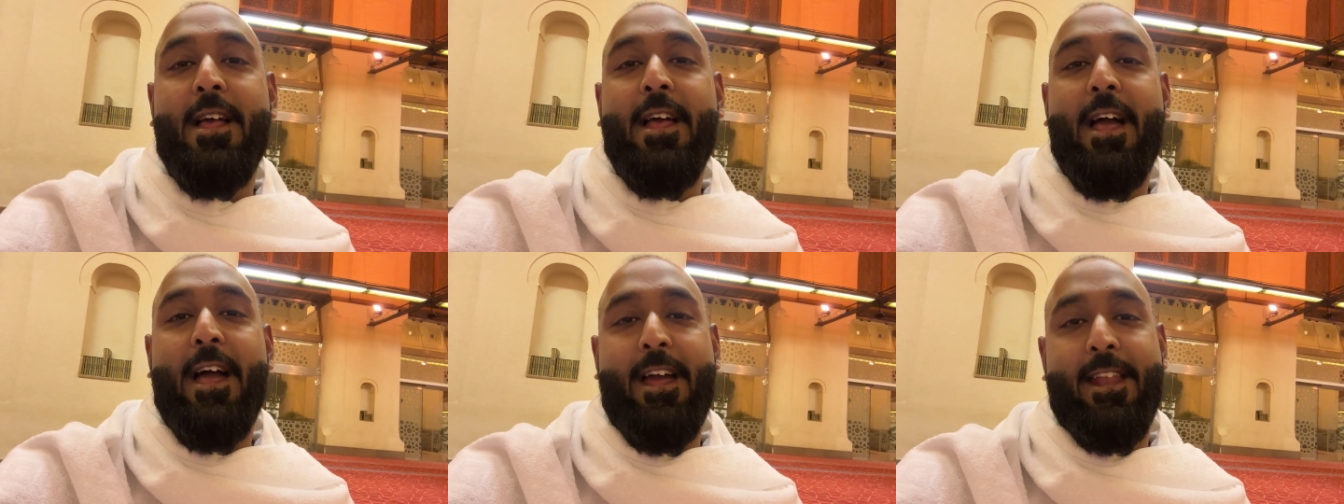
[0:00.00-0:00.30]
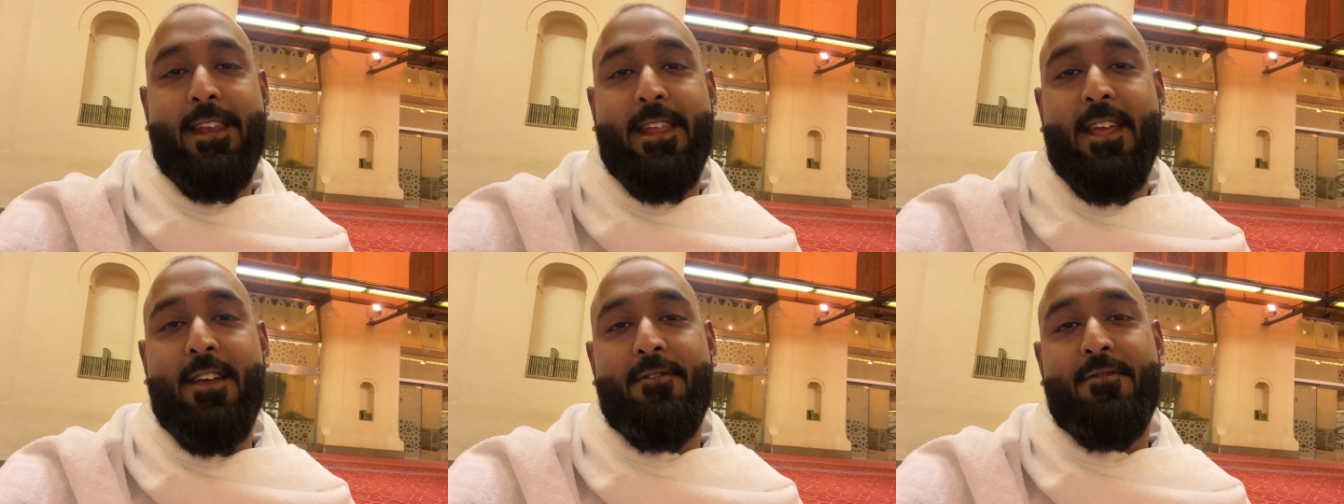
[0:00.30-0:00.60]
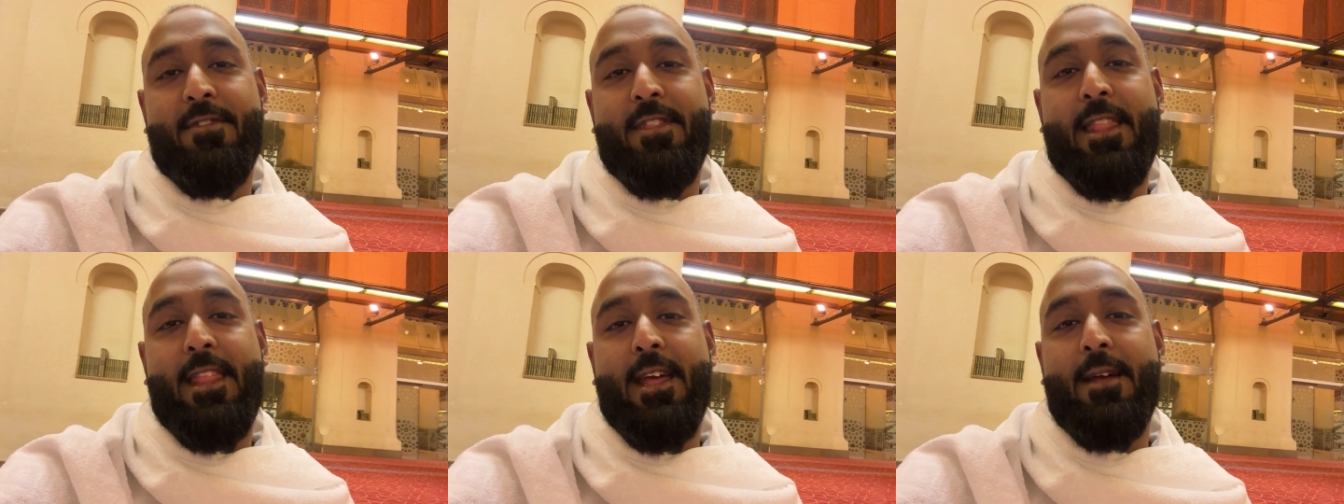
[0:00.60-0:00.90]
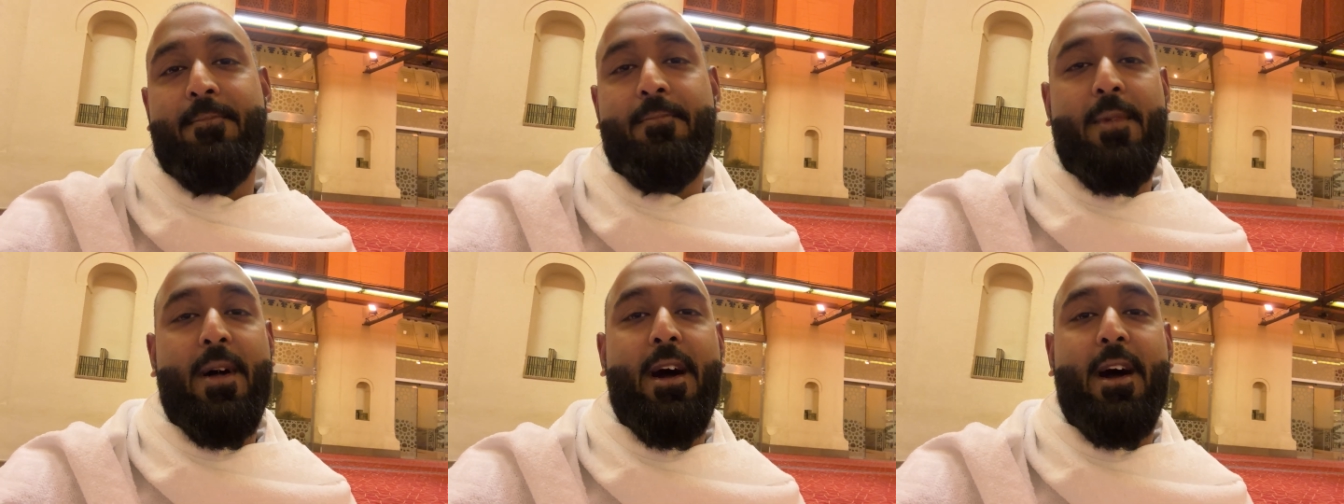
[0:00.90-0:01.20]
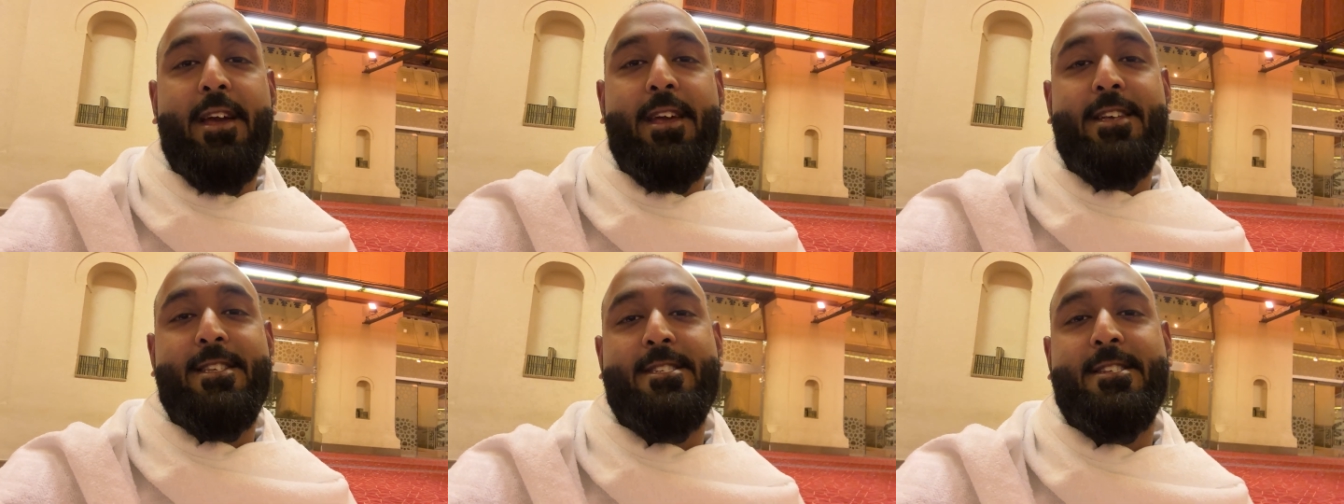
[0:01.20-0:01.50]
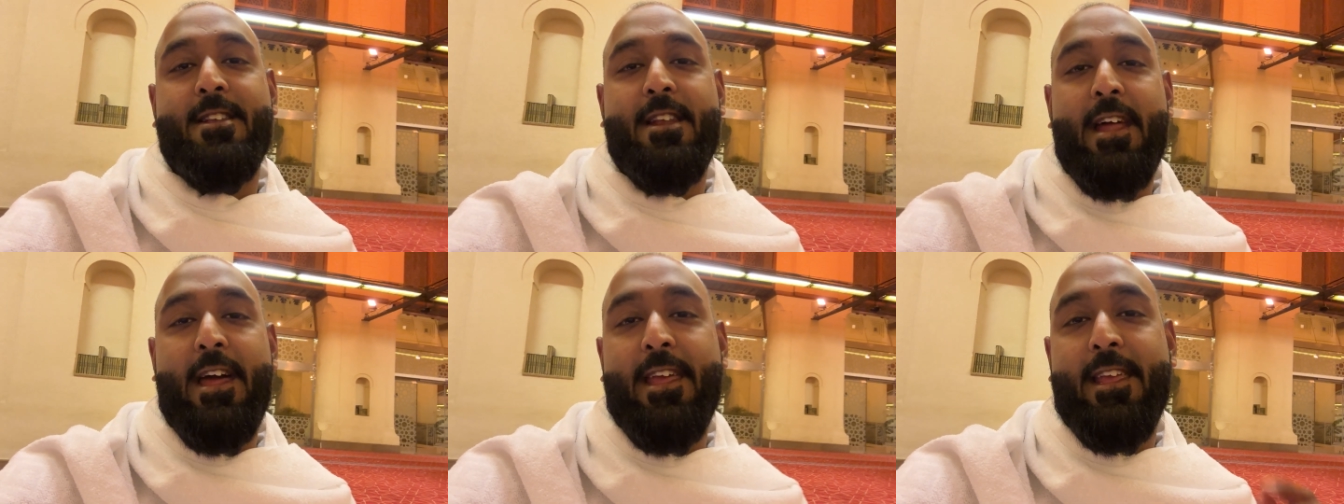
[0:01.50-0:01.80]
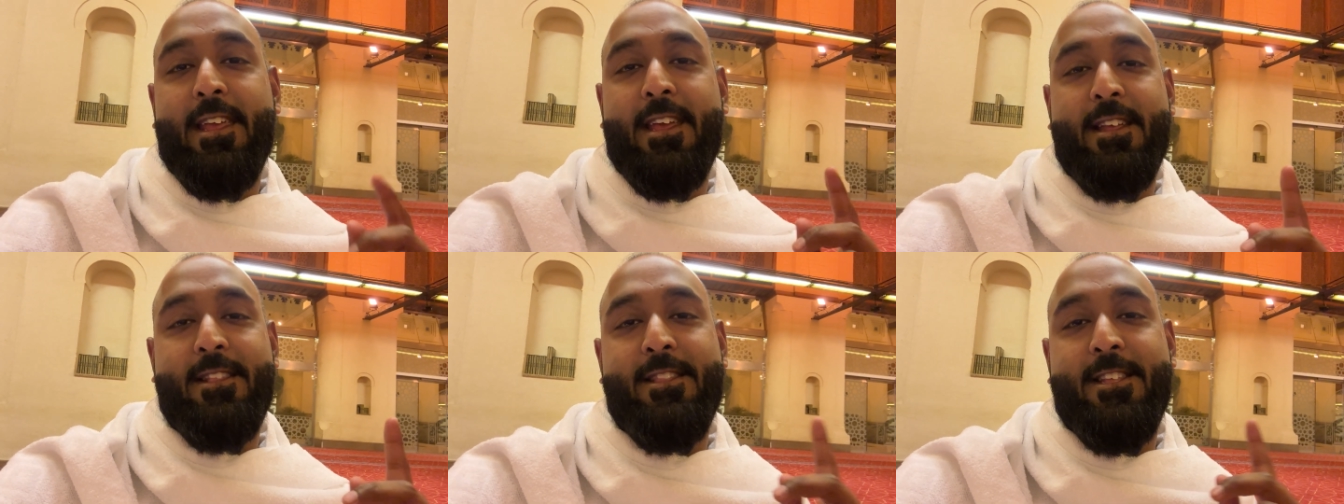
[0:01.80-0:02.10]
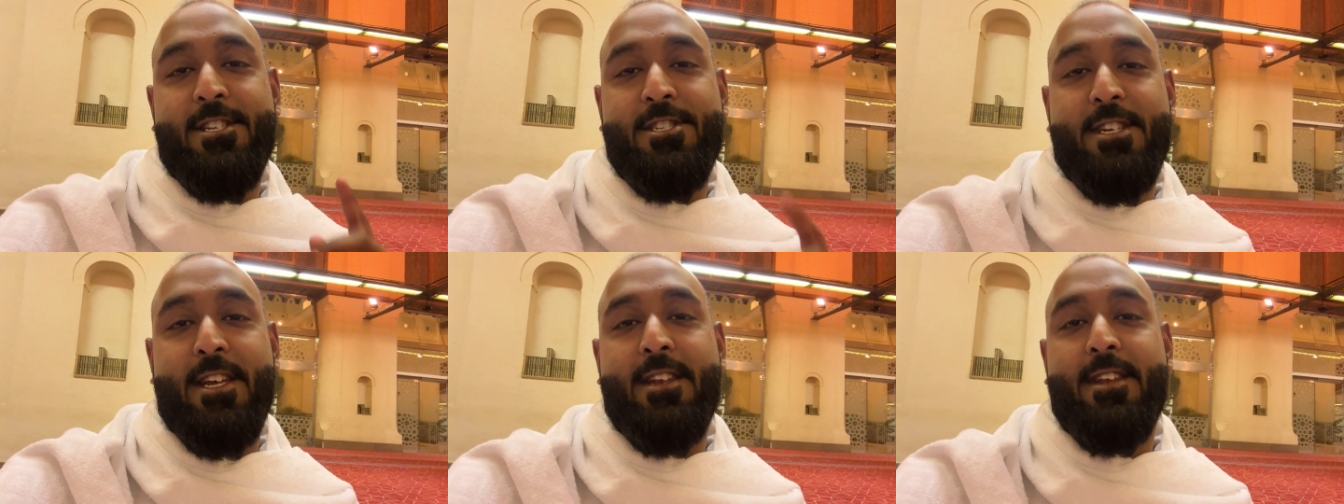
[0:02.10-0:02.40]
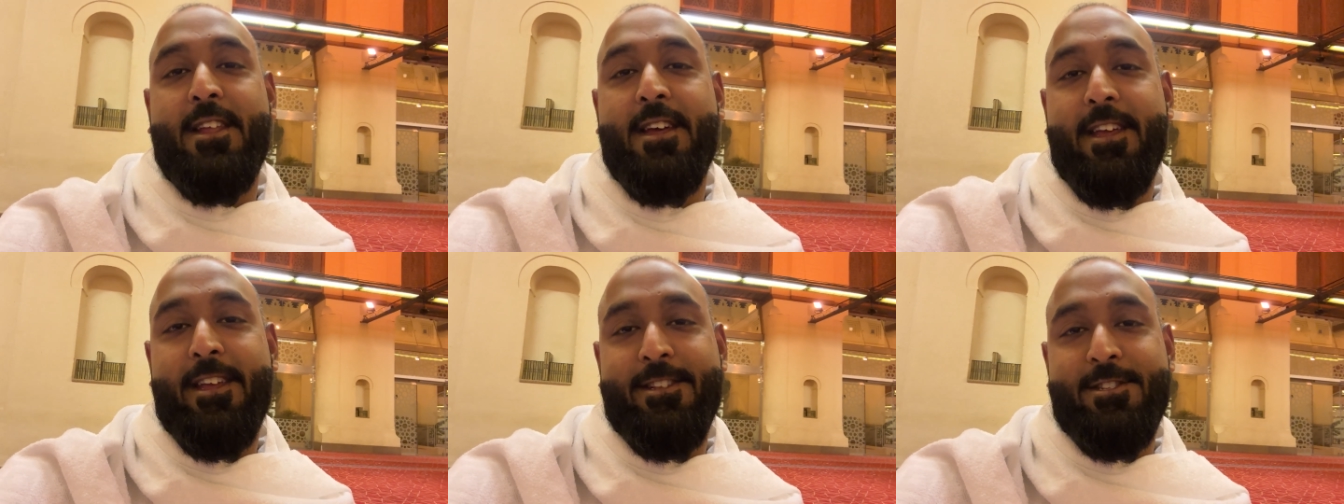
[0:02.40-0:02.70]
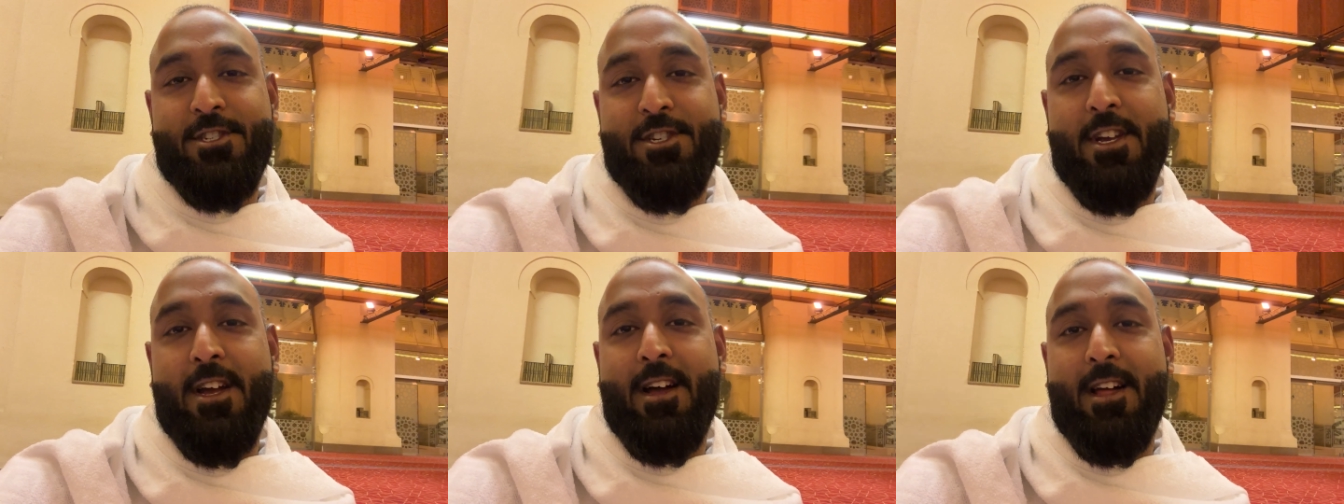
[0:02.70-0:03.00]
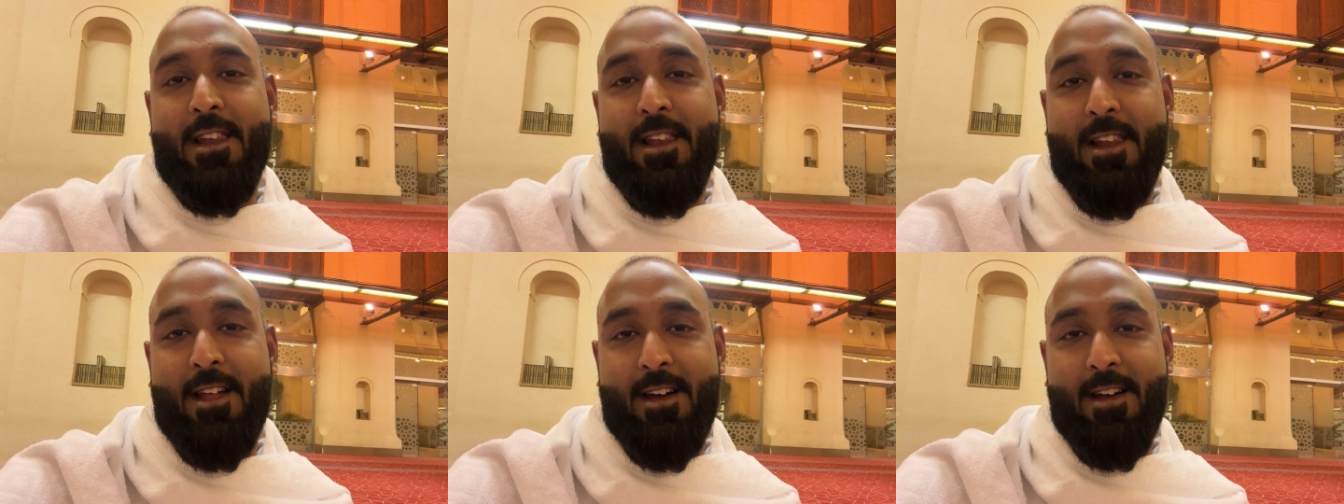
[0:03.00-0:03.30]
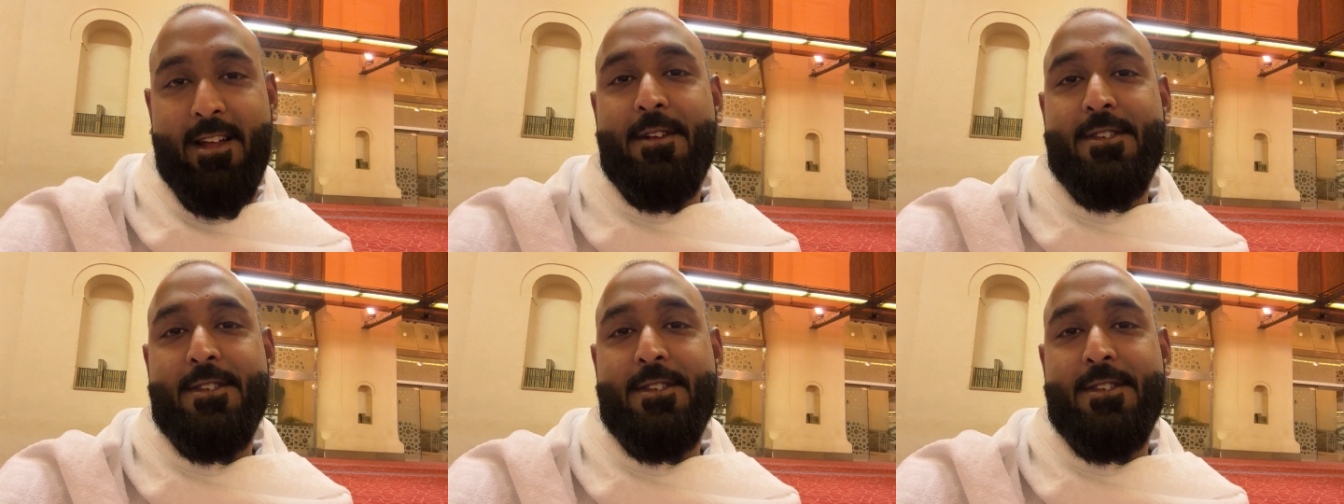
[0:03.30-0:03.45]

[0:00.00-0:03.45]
and give them highest rank in the Jannah, inshallah.